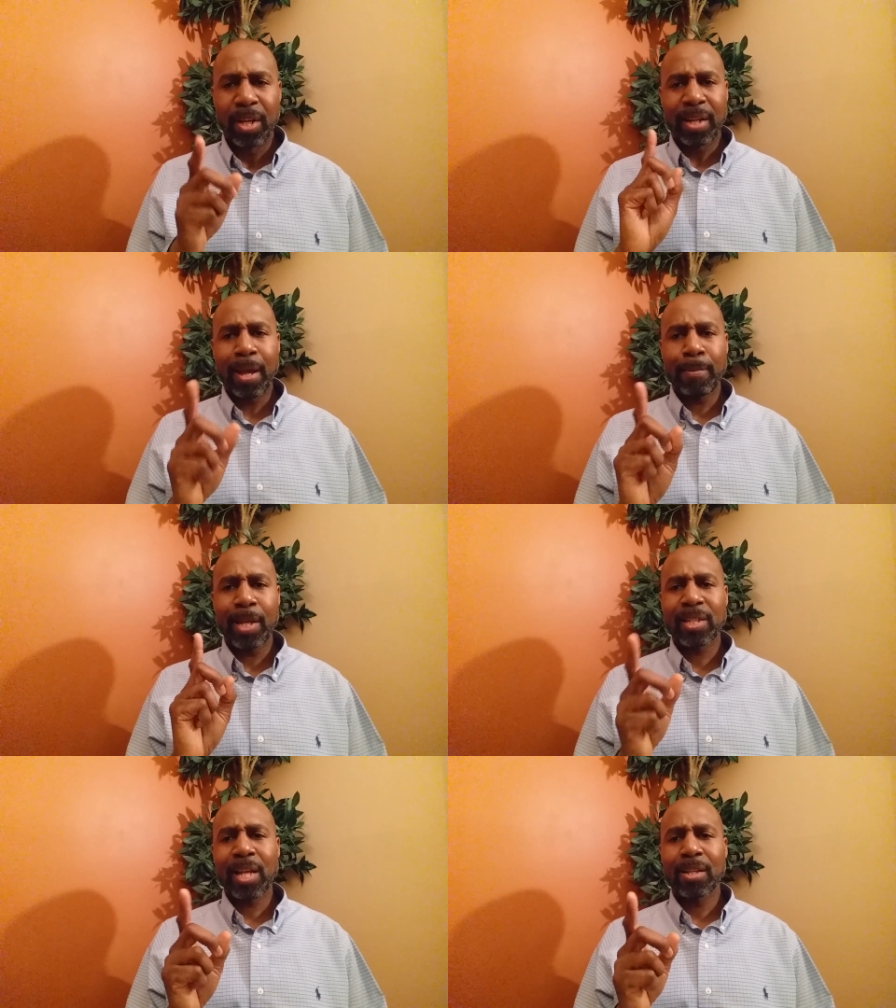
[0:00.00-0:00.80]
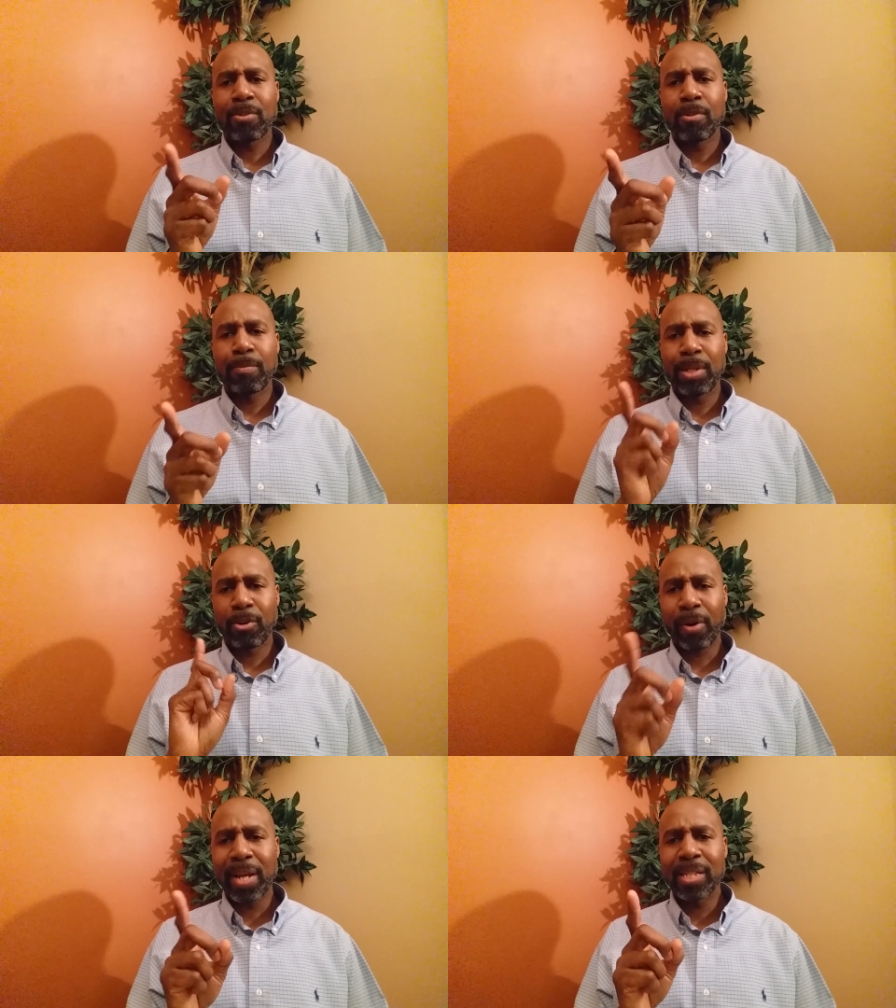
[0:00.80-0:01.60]
Now, I'm not telling you to be
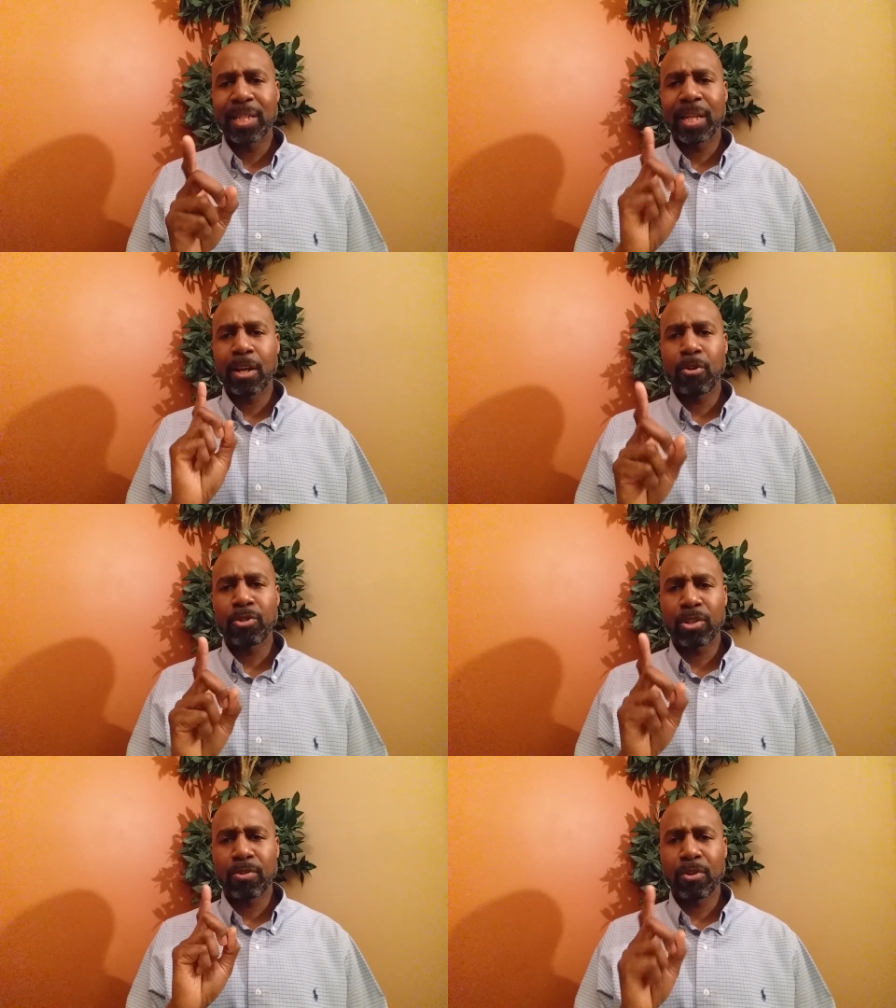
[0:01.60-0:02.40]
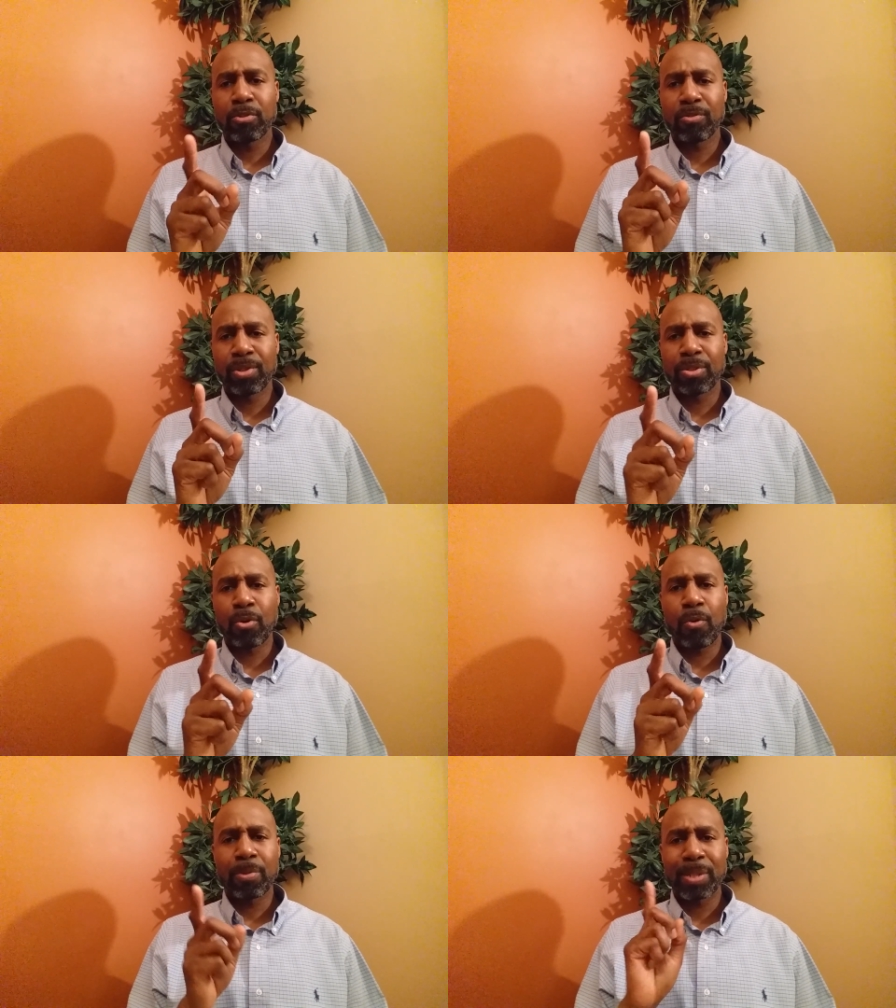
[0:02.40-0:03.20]
crazy and go to the grocery
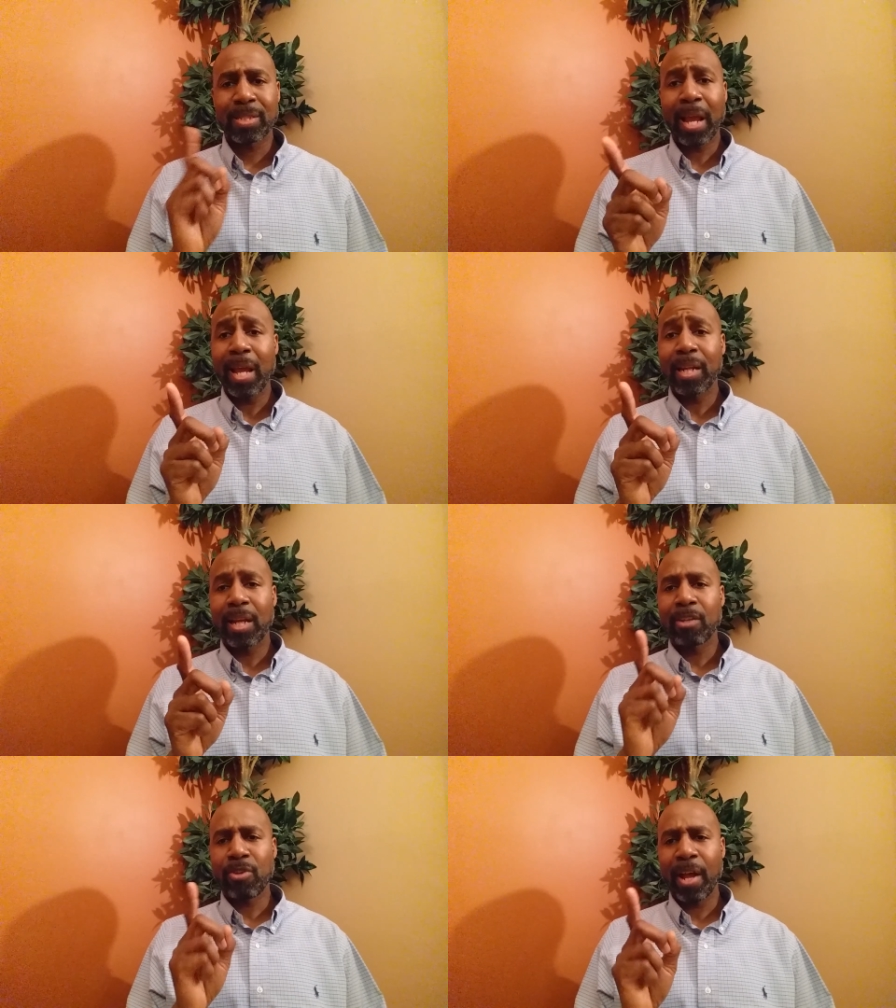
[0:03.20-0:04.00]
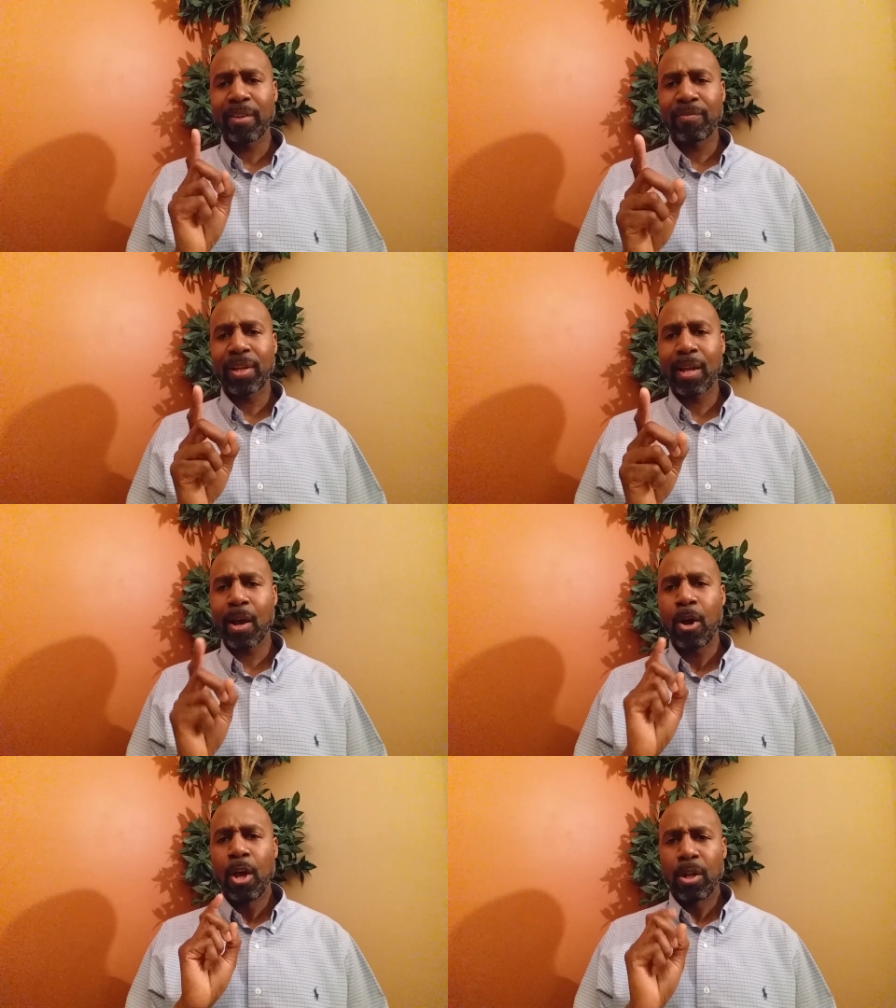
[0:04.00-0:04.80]
store and be standing there trying to figure
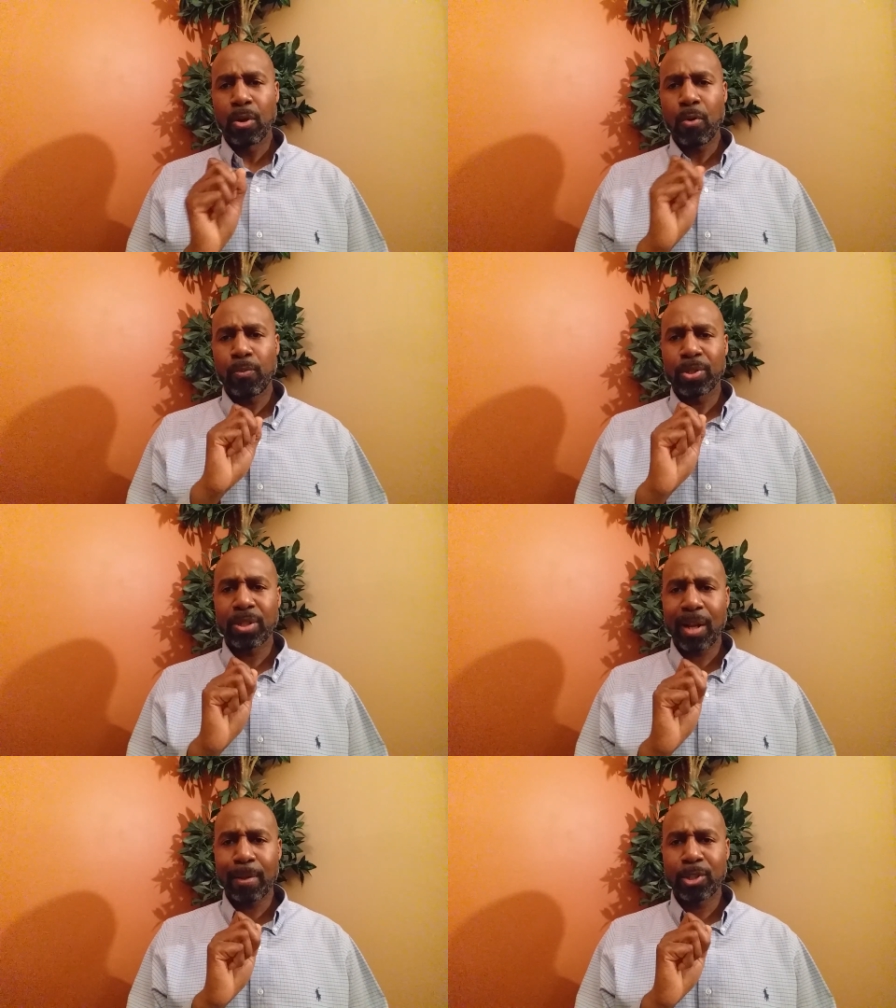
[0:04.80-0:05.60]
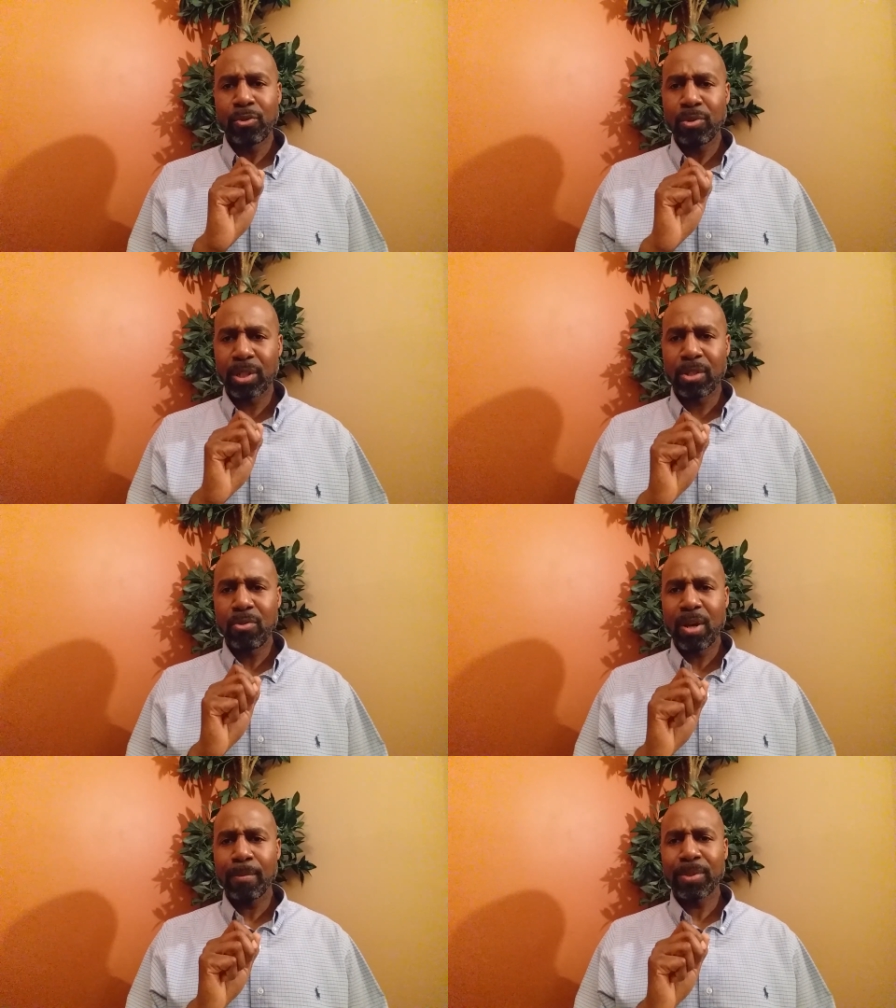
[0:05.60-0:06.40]
out, Lord, what shall I choose the
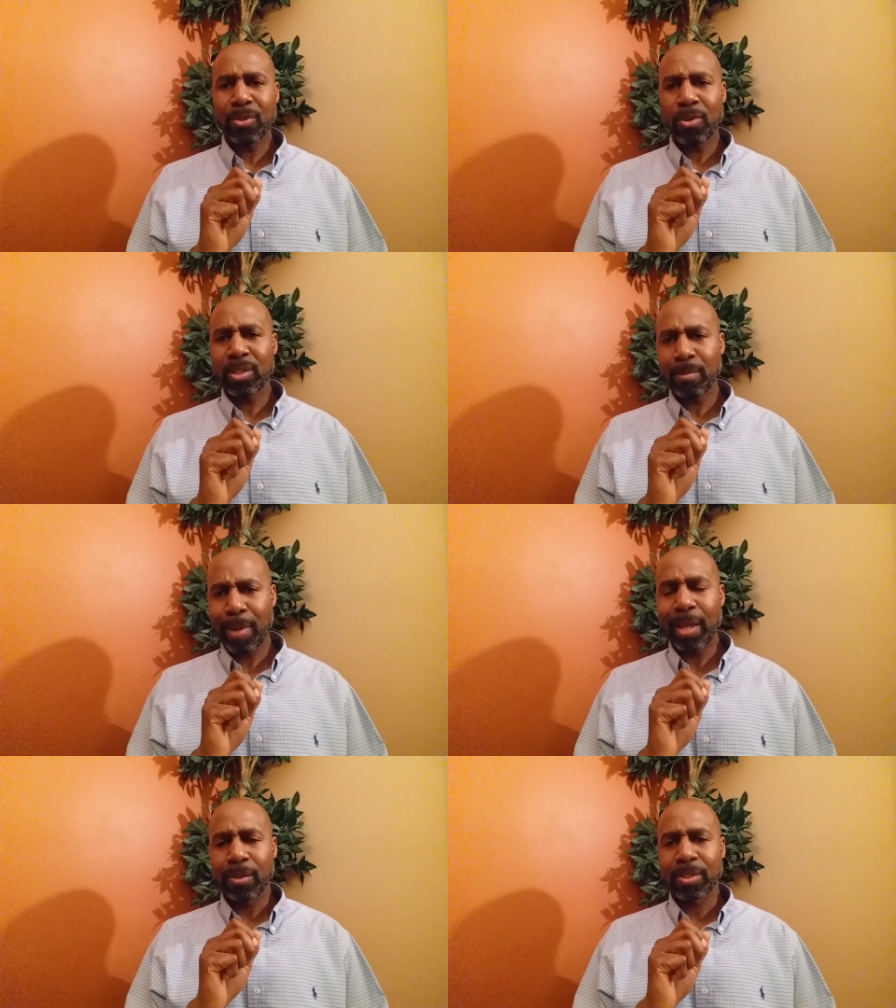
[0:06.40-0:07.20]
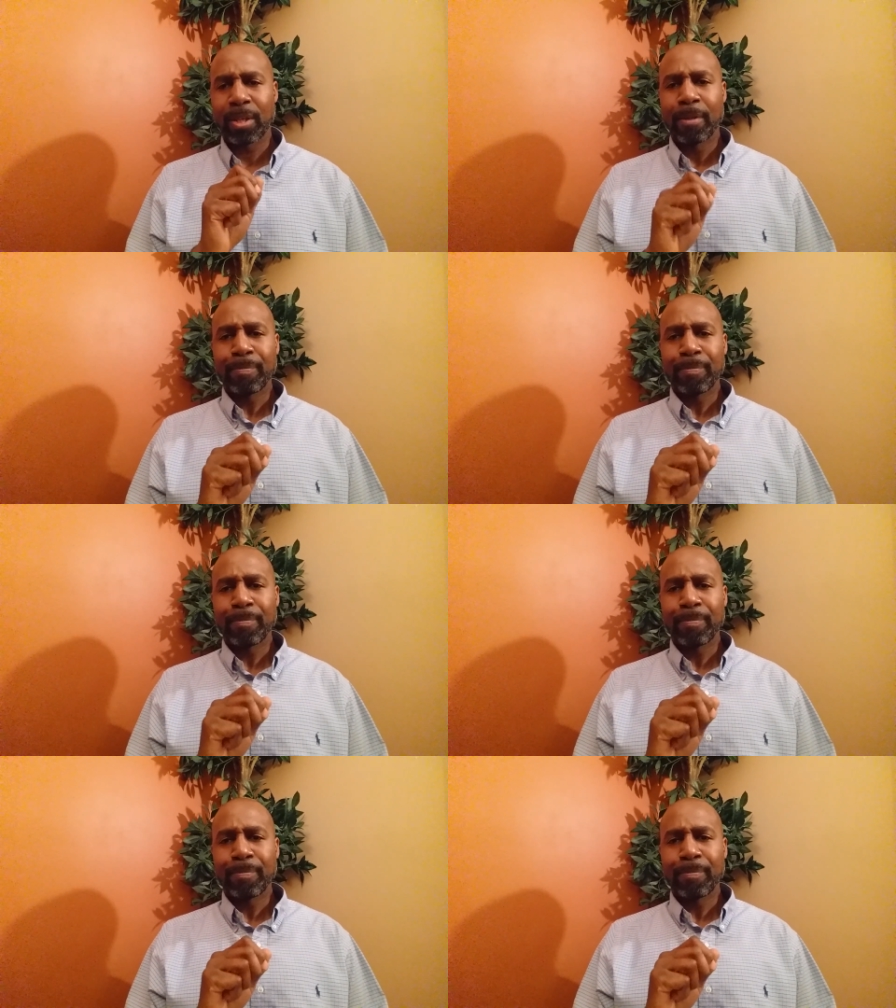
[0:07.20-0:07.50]
cucumbers or the tomatoes?